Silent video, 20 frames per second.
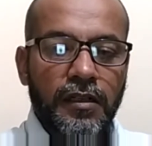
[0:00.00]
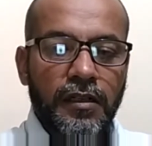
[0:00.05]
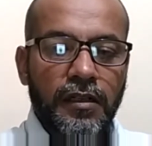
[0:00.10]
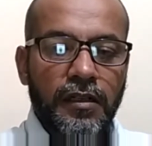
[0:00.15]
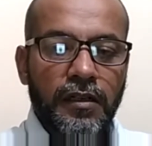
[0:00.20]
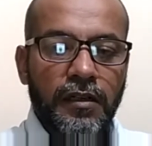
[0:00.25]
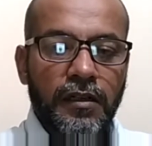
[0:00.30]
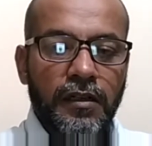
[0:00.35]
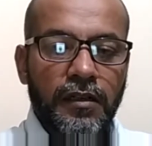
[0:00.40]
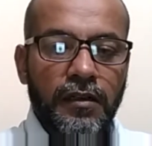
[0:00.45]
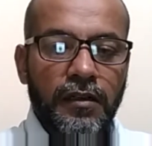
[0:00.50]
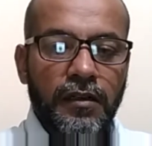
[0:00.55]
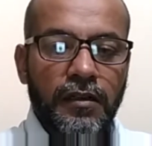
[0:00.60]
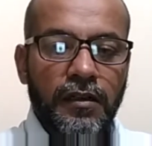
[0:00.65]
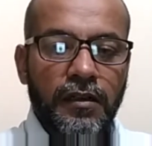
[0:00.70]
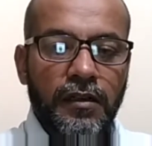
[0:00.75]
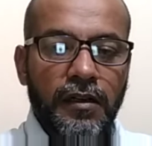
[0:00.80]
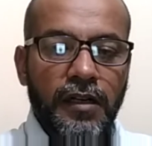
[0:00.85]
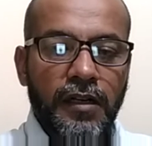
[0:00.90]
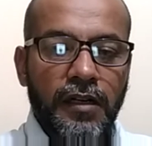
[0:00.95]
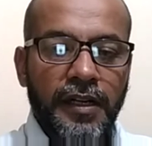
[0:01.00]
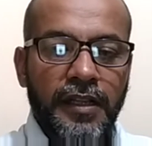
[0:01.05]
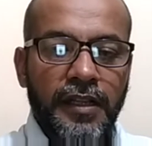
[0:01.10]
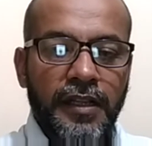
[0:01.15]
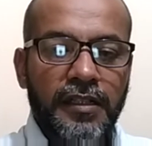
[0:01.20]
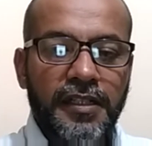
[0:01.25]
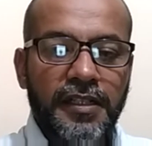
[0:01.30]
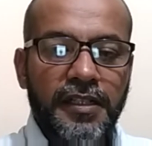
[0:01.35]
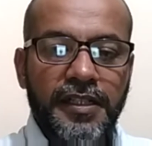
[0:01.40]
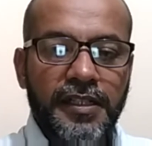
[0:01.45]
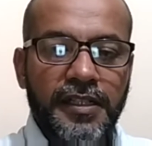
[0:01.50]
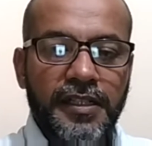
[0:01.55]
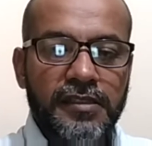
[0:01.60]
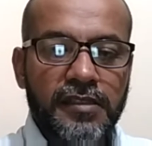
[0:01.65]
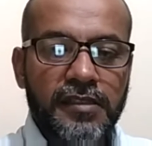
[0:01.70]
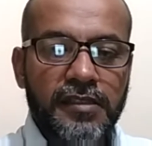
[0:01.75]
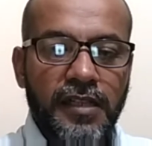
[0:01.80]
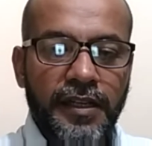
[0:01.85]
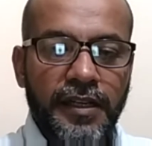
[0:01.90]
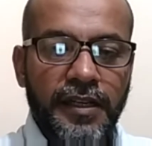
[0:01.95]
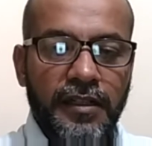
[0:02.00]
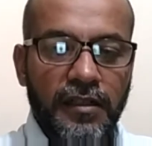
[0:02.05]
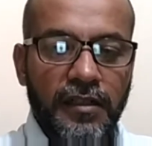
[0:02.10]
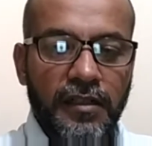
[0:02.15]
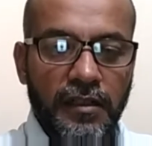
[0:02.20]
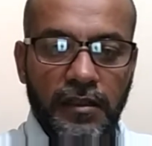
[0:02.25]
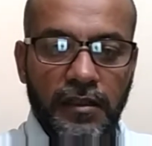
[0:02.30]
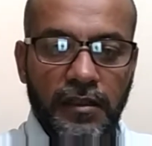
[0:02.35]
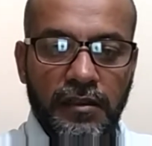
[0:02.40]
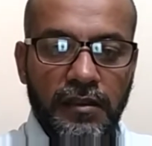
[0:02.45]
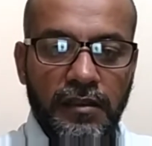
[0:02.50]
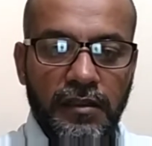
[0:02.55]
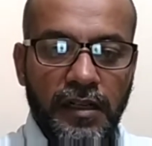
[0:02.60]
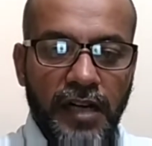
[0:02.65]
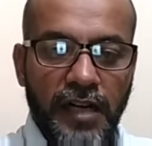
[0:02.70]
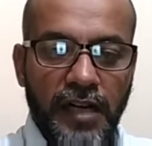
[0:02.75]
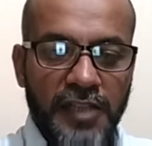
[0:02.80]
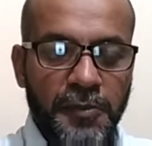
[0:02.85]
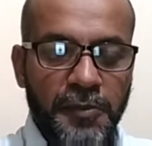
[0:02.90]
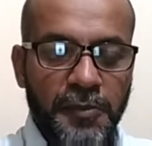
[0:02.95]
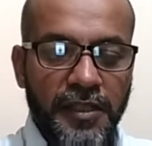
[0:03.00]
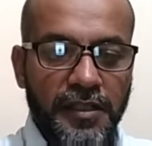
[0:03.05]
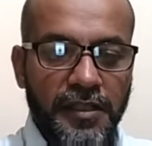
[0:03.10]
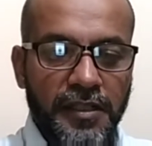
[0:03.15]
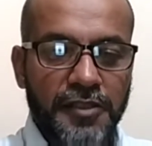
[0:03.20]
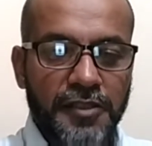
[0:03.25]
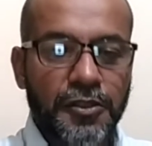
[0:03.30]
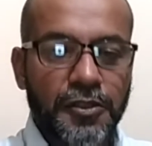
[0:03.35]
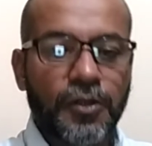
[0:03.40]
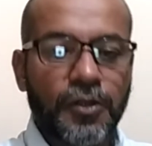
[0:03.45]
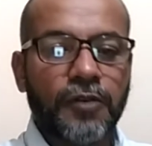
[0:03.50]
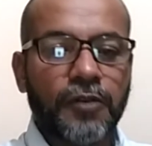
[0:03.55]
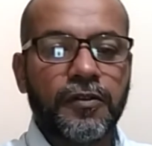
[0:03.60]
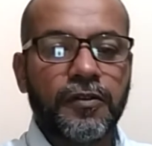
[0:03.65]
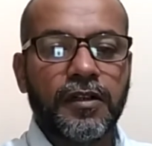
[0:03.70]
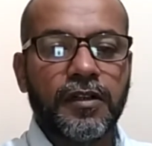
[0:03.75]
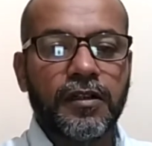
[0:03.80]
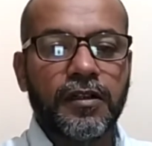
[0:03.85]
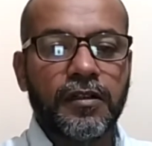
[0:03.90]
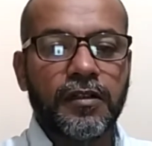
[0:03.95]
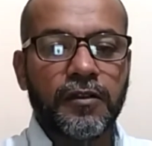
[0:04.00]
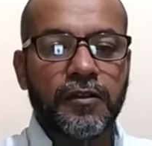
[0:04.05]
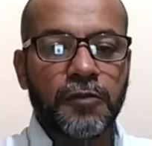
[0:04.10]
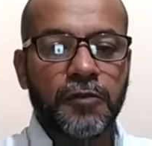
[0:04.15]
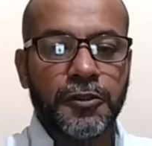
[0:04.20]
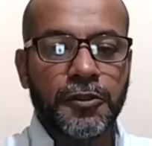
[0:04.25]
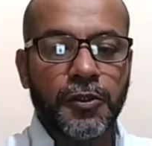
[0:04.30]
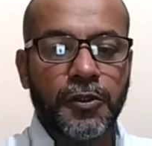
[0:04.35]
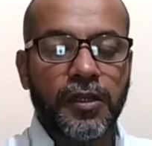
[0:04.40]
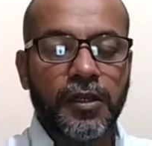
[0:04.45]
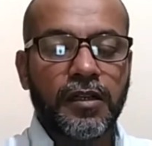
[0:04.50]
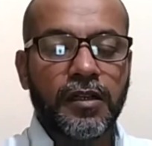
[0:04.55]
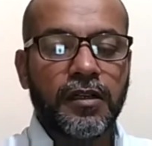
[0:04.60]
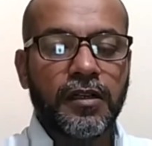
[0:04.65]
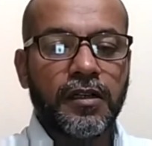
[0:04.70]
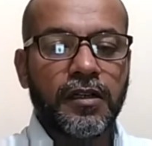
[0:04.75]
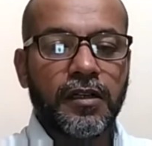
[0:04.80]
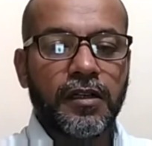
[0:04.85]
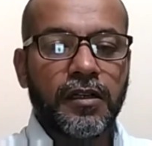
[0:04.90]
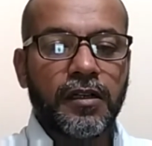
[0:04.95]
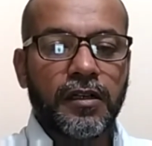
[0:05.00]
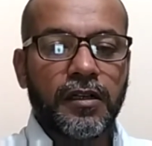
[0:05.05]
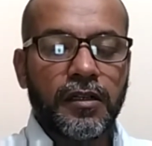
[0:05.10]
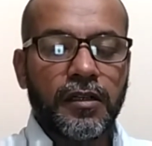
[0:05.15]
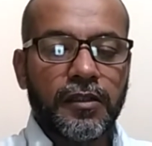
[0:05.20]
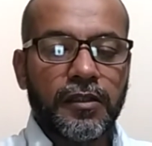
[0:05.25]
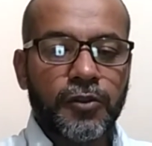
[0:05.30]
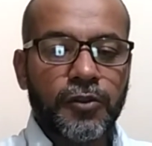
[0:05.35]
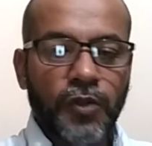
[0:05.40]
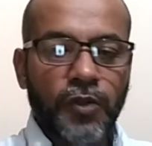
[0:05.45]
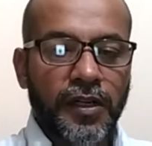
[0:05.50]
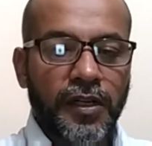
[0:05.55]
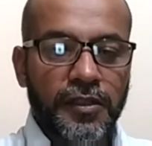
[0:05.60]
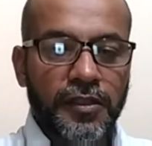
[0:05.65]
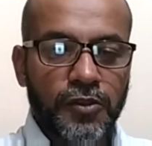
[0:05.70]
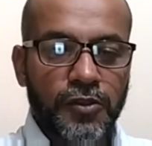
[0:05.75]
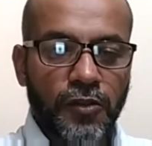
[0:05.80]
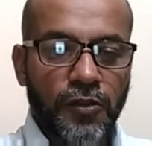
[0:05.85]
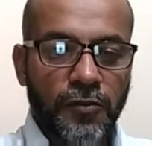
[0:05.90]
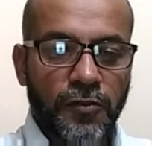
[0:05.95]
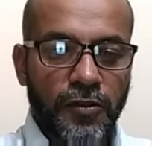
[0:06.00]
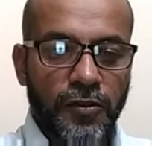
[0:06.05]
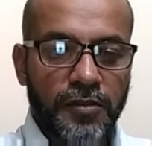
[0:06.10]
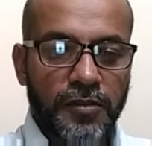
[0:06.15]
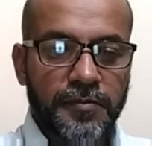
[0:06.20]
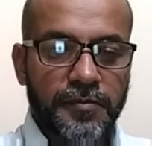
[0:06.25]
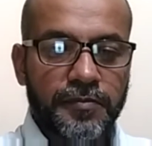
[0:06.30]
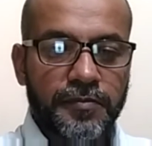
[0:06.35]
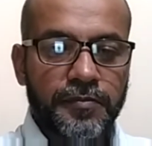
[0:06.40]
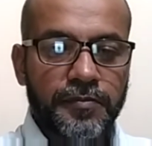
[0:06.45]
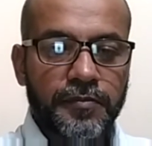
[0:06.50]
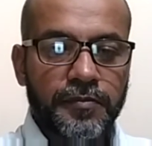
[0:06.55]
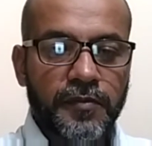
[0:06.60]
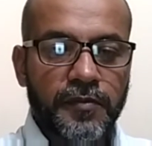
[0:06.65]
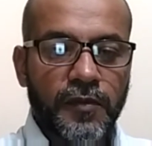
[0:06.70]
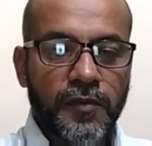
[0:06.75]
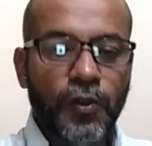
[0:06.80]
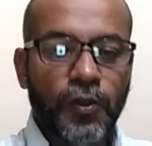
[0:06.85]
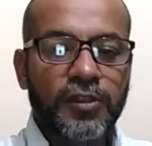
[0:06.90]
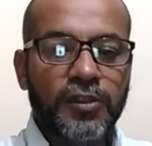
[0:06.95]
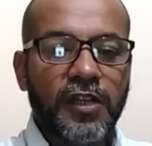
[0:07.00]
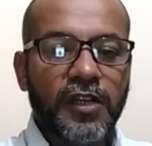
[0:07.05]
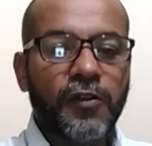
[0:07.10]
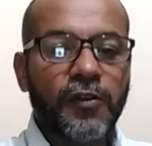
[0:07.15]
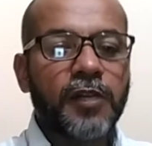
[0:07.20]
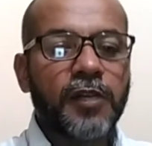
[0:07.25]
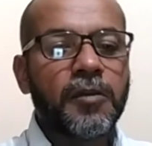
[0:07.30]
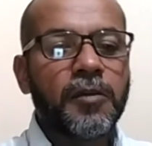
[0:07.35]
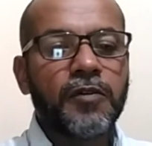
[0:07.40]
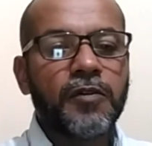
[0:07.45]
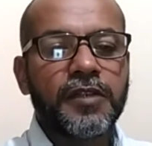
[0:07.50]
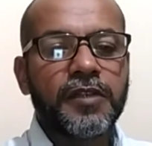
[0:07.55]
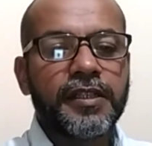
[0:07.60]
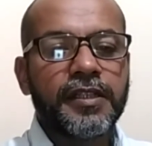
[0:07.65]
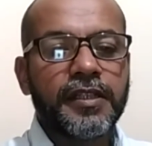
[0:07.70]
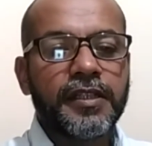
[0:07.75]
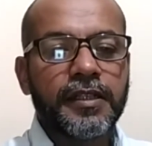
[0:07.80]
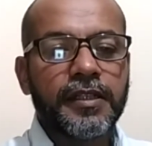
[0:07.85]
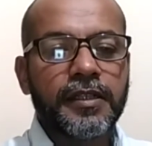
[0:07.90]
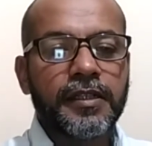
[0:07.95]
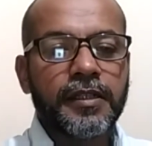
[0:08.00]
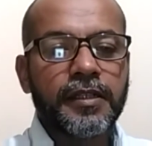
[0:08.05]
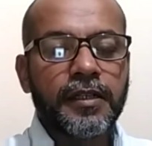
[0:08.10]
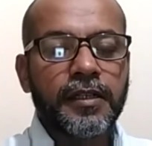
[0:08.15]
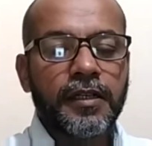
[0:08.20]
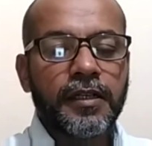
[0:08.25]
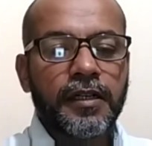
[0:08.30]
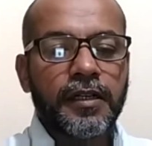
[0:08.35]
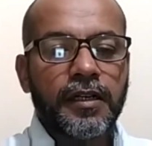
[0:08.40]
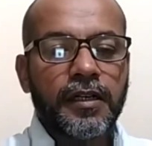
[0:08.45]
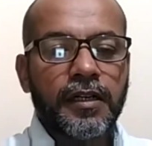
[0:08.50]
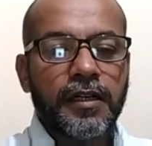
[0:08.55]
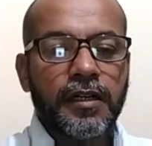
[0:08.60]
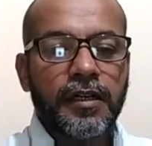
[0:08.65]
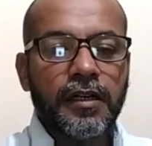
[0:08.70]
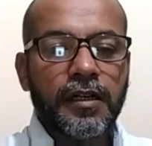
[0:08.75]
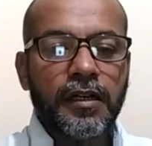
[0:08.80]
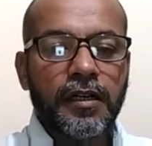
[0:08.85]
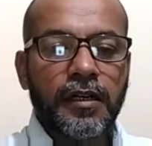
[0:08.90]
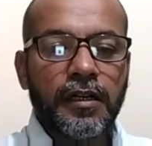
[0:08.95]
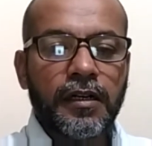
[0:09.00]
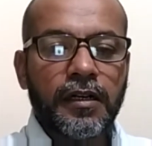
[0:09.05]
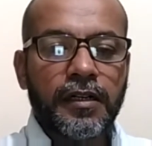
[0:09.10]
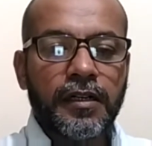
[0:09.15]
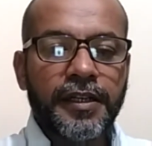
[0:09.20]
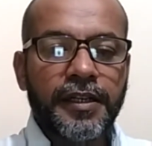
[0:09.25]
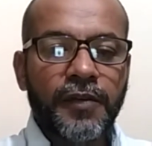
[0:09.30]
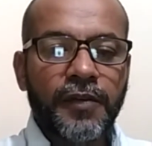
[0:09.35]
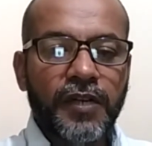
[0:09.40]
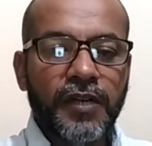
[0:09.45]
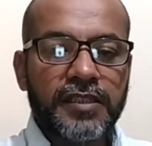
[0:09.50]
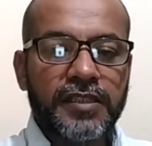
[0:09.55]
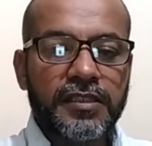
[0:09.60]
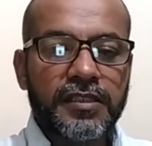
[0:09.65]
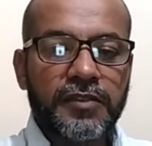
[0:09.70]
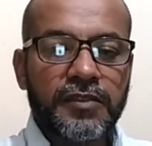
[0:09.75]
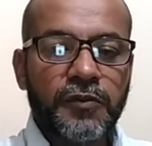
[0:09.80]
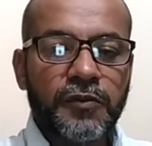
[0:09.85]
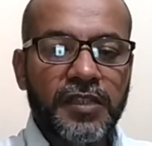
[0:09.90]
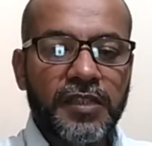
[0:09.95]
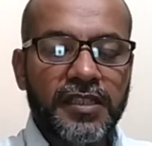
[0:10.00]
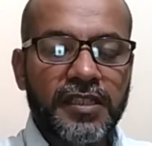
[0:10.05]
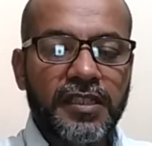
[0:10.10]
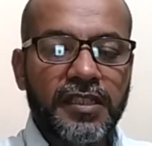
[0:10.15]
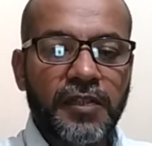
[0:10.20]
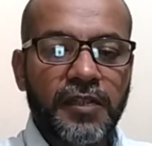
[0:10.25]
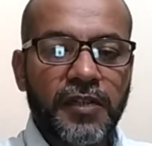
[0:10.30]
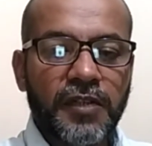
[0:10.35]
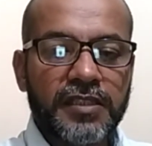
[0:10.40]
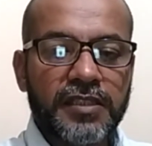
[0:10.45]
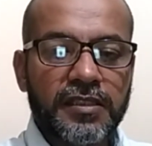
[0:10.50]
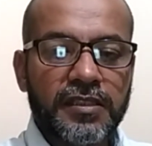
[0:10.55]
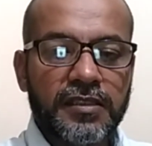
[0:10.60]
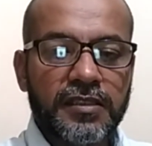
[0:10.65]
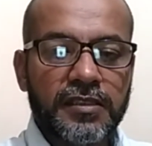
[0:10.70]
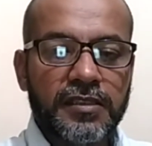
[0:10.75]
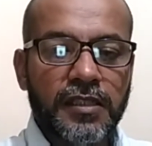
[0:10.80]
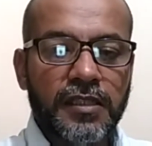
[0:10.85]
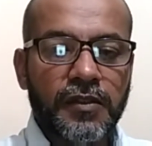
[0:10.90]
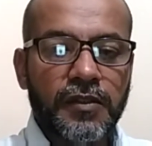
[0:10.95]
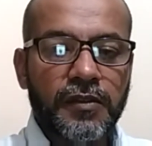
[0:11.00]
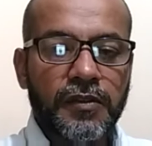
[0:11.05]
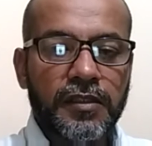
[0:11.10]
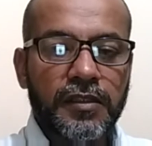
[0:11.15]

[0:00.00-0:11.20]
and other details like aspect ratio of a visual, so on and so forth. Those are available with the devices, within the devices itself.